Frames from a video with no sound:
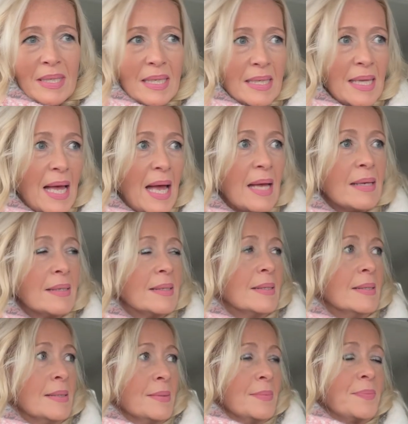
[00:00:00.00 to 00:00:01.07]
is there,
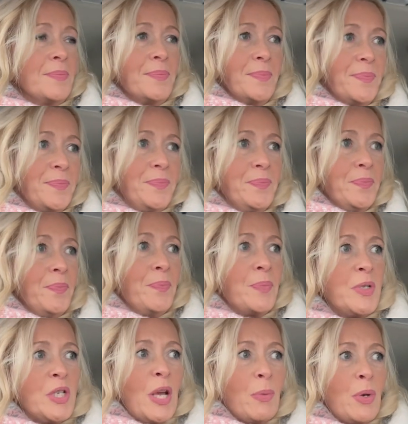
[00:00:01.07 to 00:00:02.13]

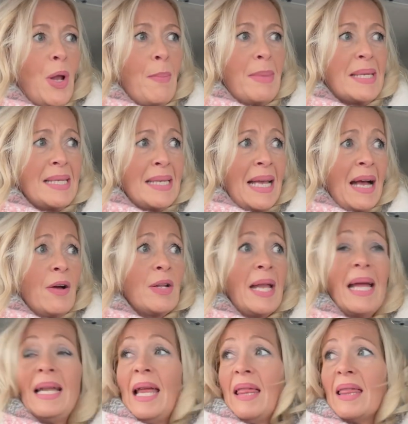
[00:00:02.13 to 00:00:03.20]
but check we're not missing out on
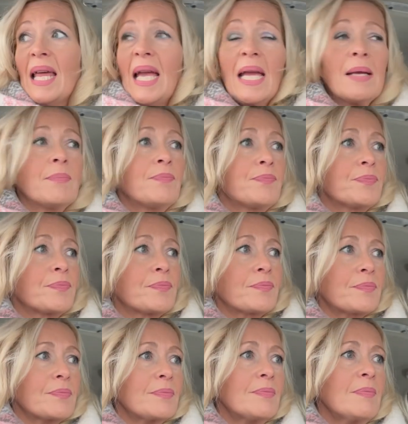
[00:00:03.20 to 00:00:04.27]

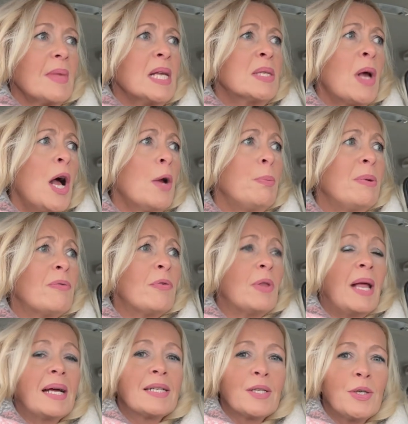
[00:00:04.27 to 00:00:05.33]
anything. So I hope you've all
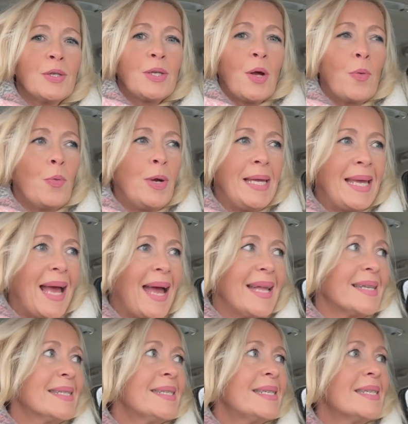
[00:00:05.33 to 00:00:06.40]
had a good
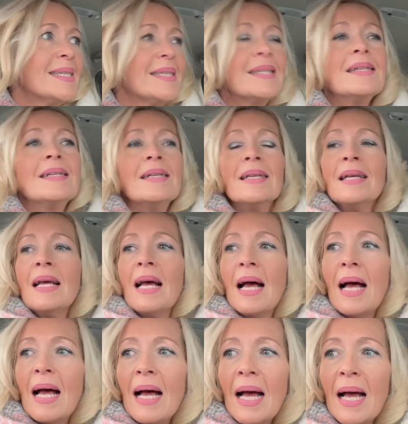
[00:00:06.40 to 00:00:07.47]
weekend
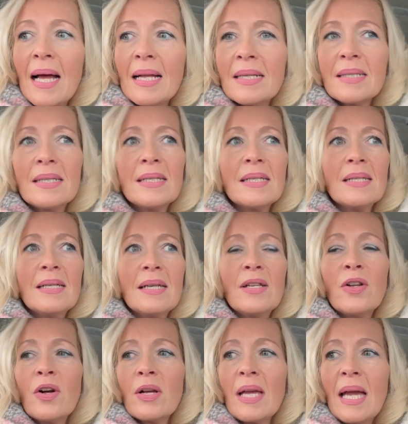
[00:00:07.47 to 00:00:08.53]
and you're
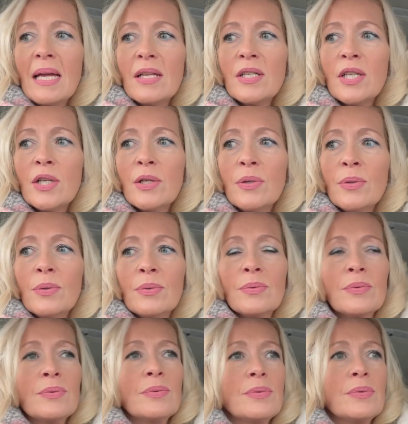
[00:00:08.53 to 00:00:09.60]
not getting too
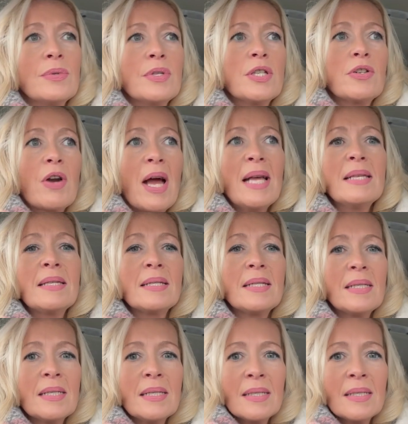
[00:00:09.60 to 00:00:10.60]
stressed,